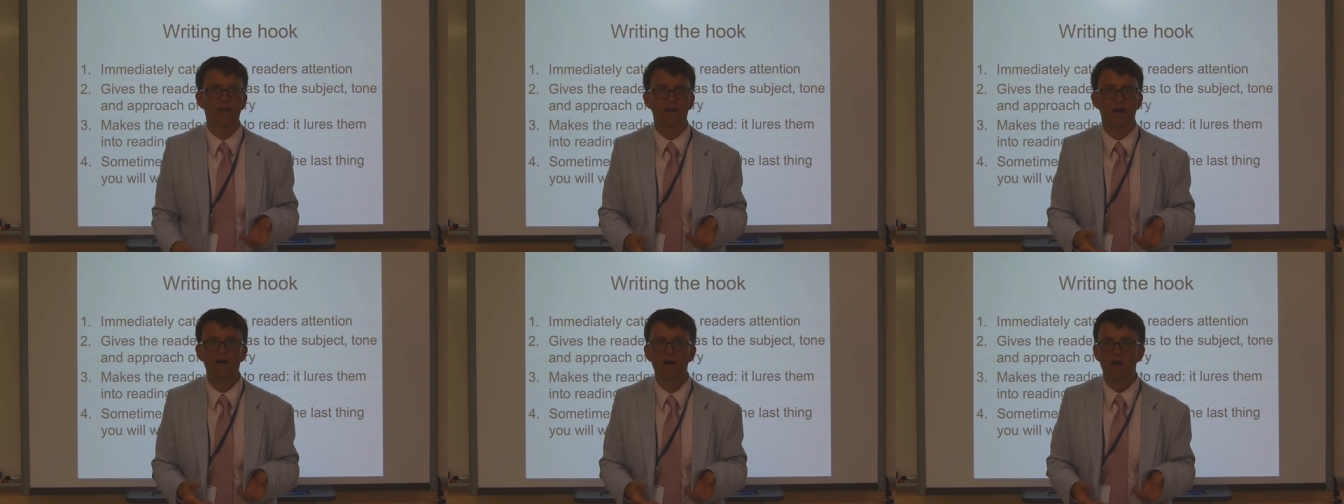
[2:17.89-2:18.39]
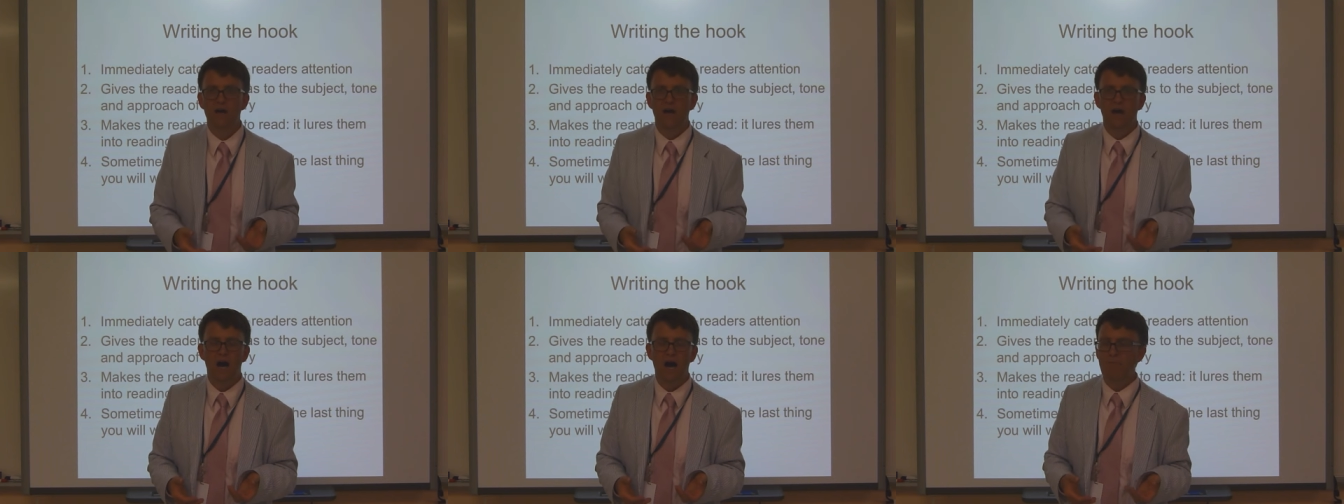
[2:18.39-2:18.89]

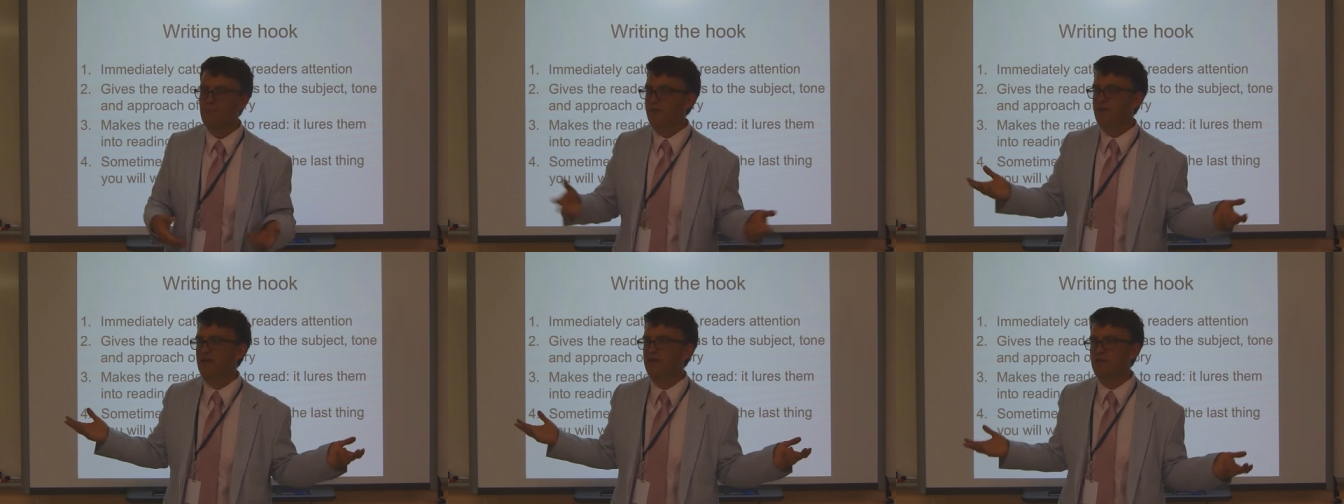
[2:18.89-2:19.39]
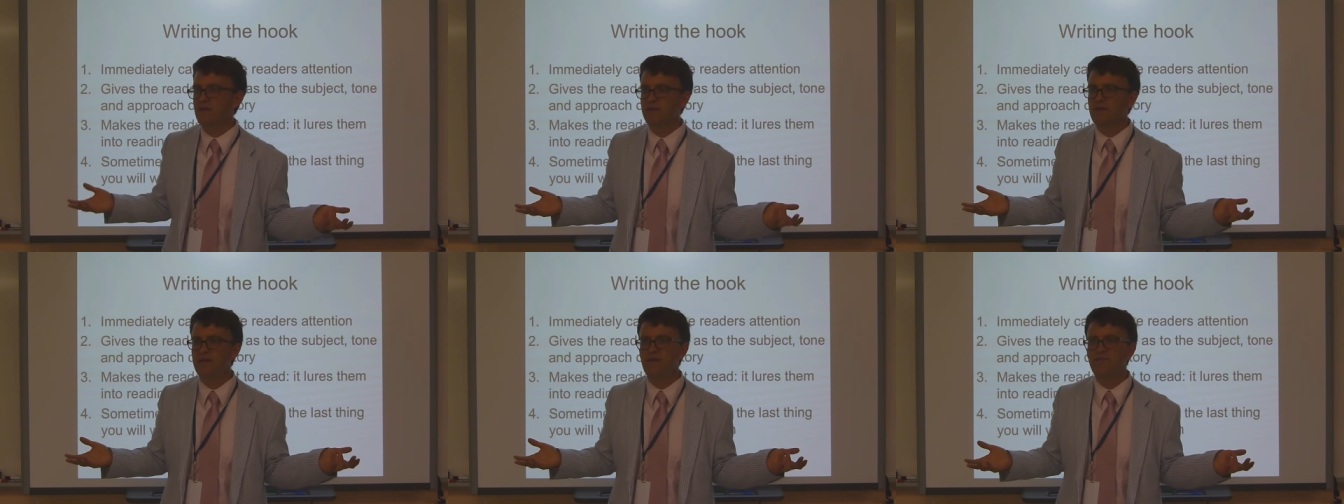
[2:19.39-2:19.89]
then
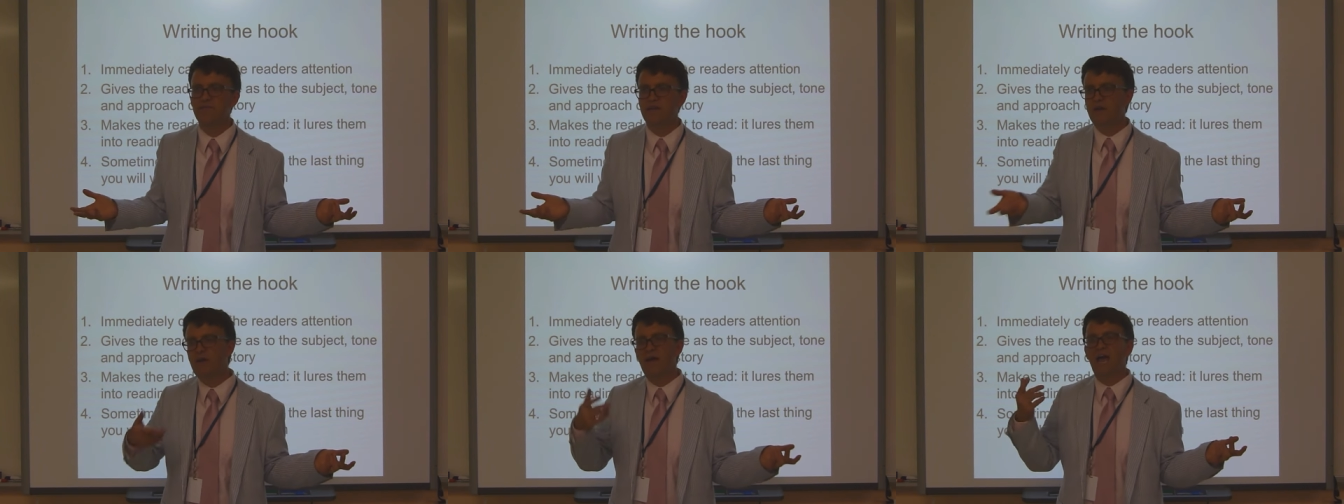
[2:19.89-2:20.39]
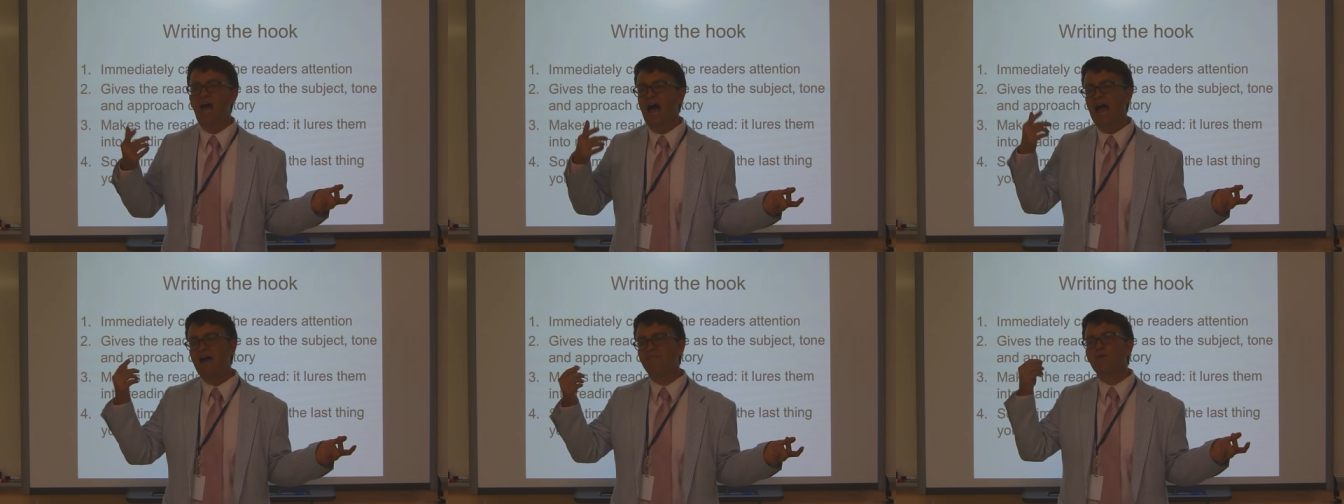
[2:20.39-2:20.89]
you have to say, okay,
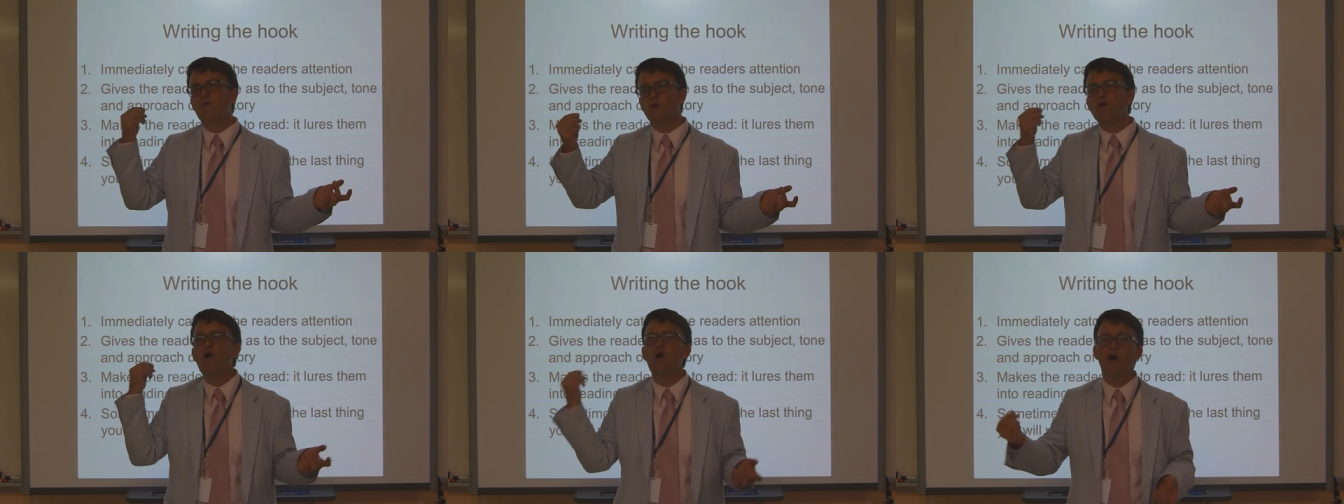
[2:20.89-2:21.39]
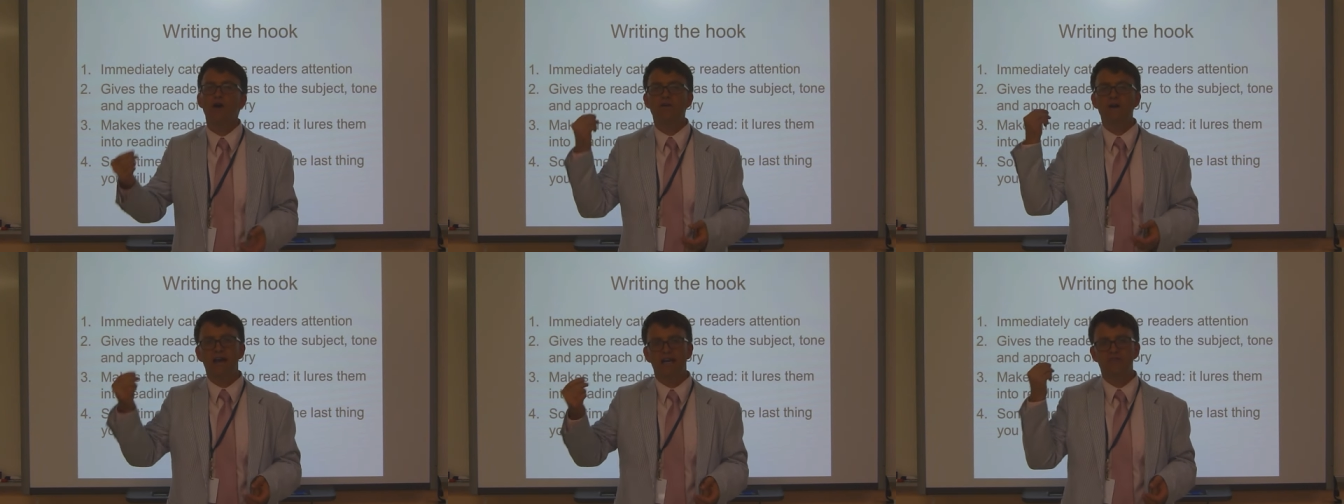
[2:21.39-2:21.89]
I have to work
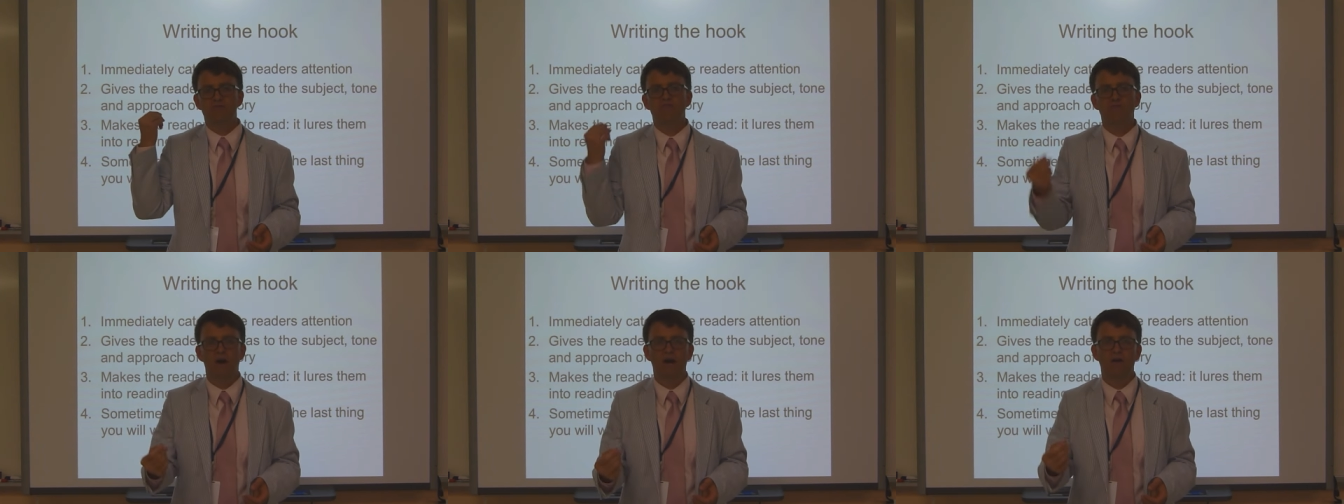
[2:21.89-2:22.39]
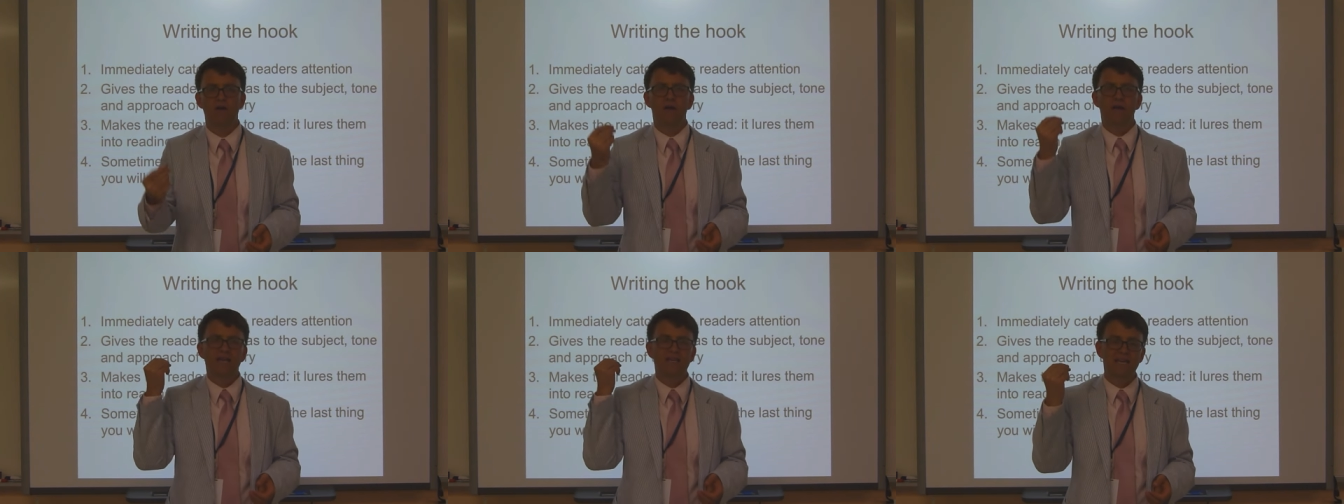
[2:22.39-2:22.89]
harder as a writer
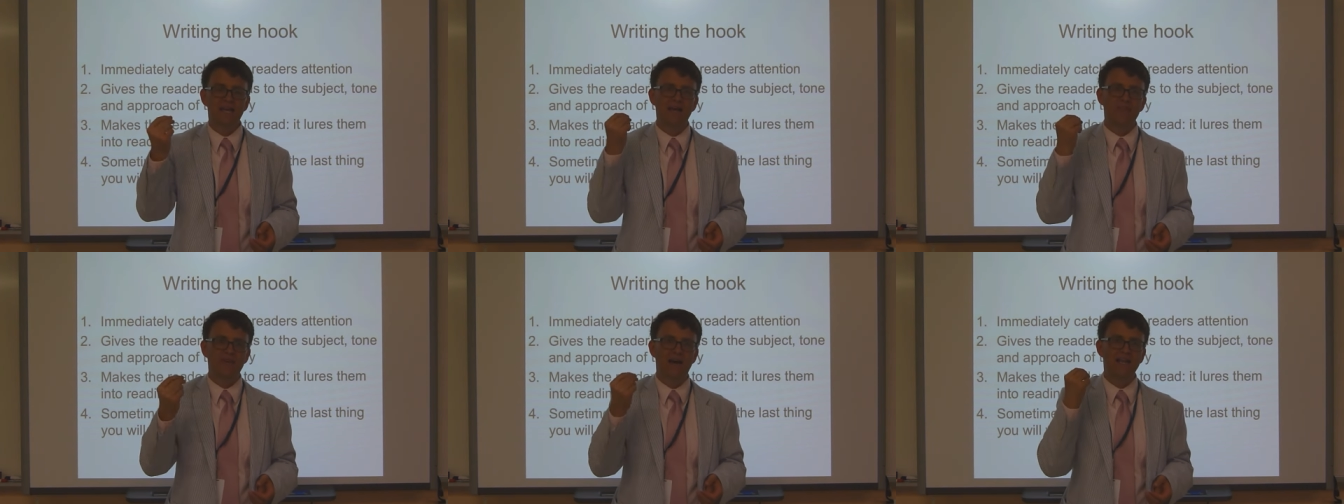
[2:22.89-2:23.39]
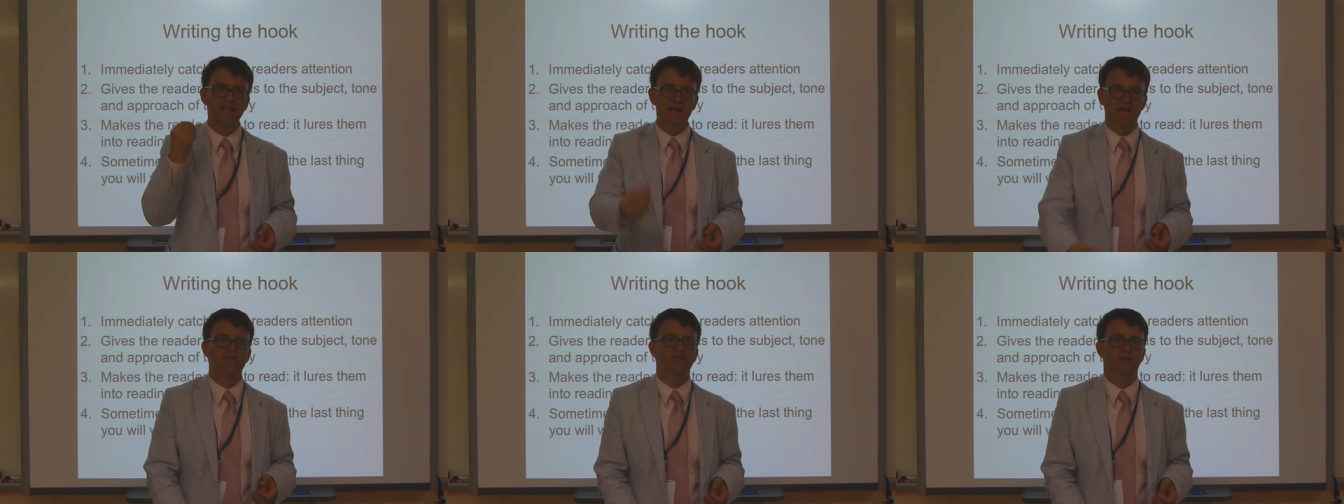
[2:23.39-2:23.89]
to get that
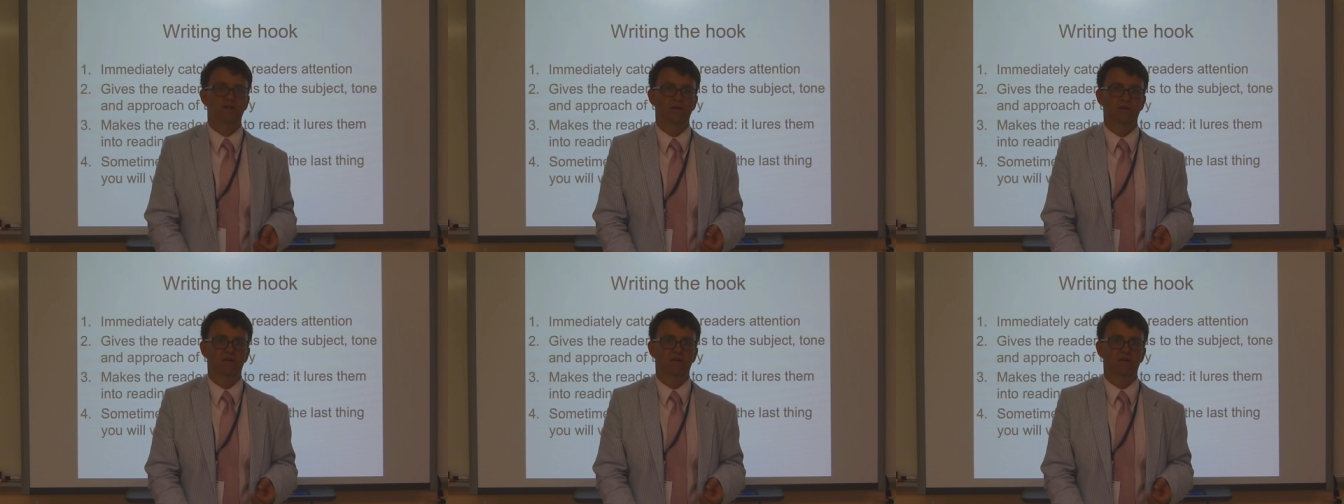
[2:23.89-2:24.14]
attention,